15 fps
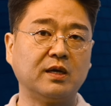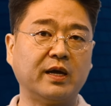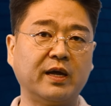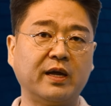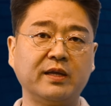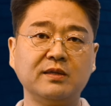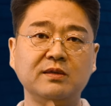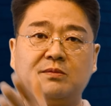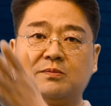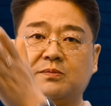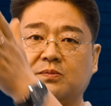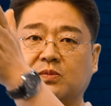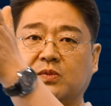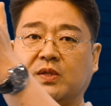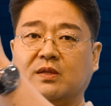And
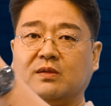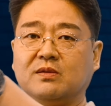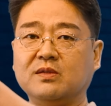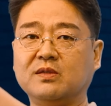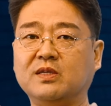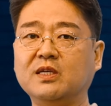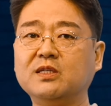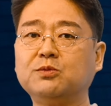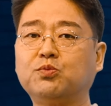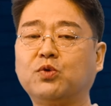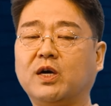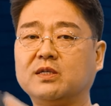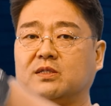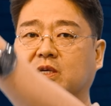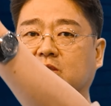this
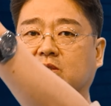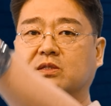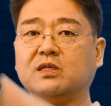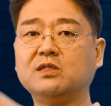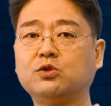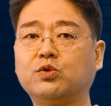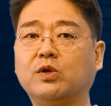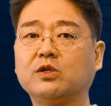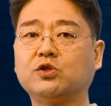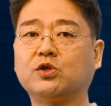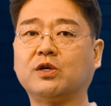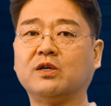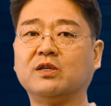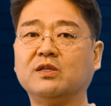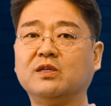process, this
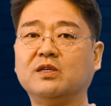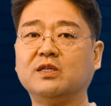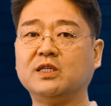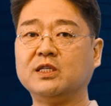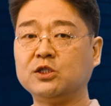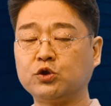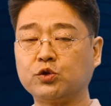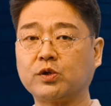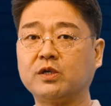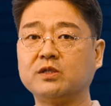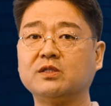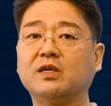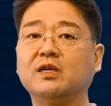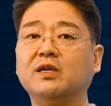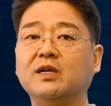structure
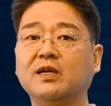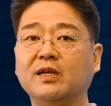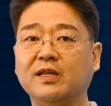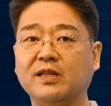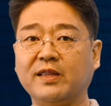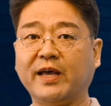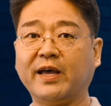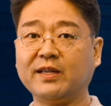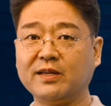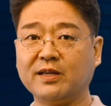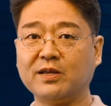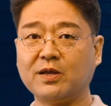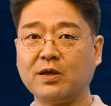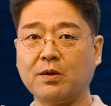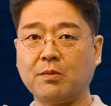ensures that
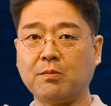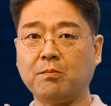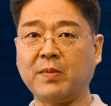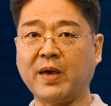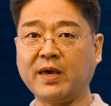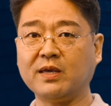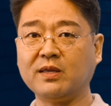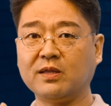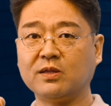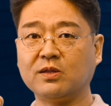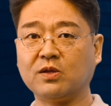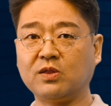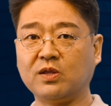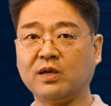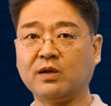make
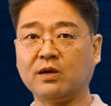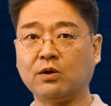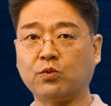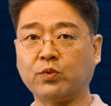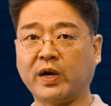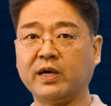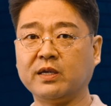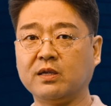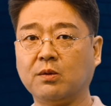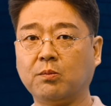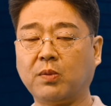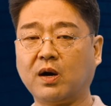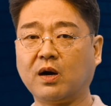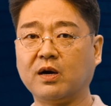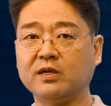the thing right
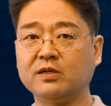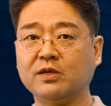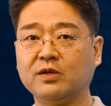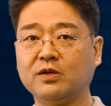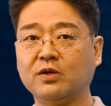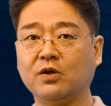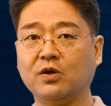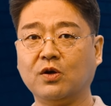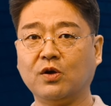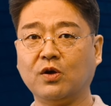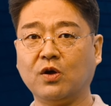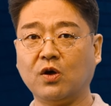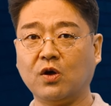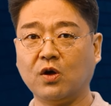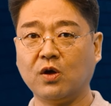part
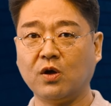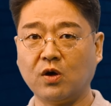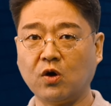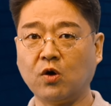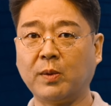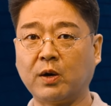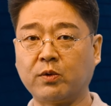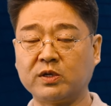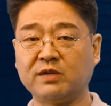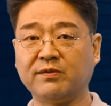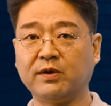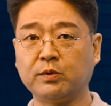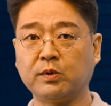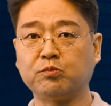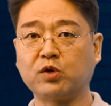of our
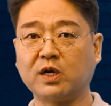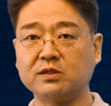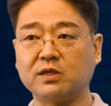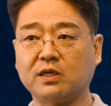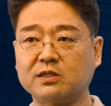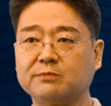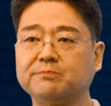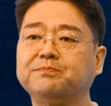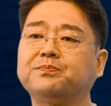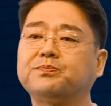development process.